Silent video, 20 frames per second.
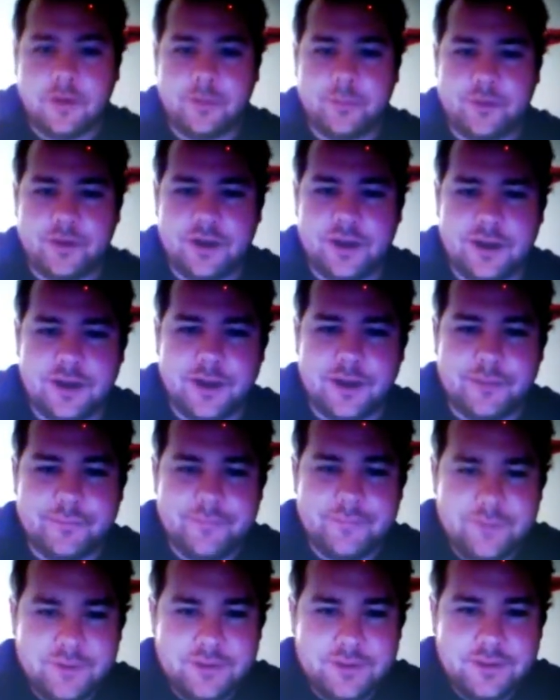I
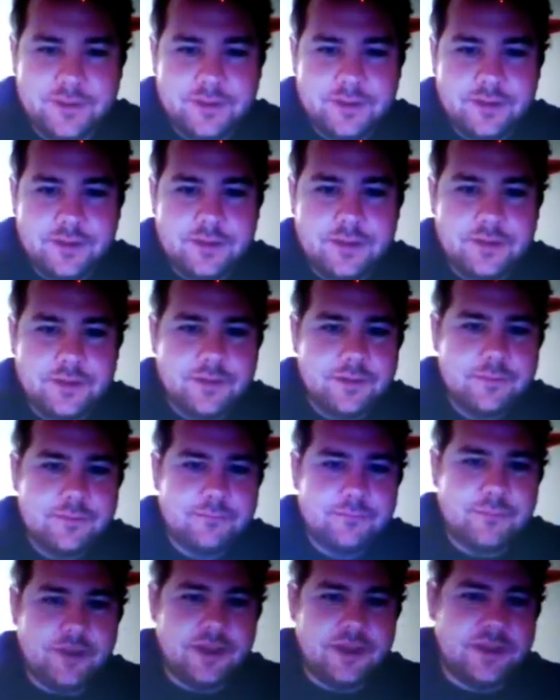
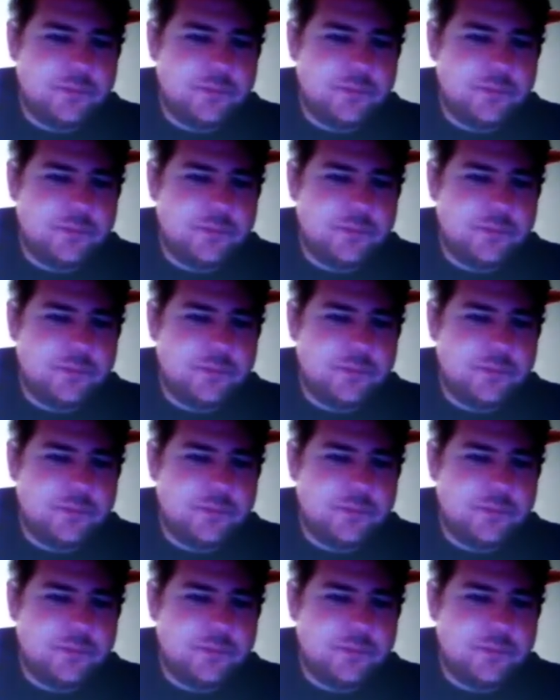think I know.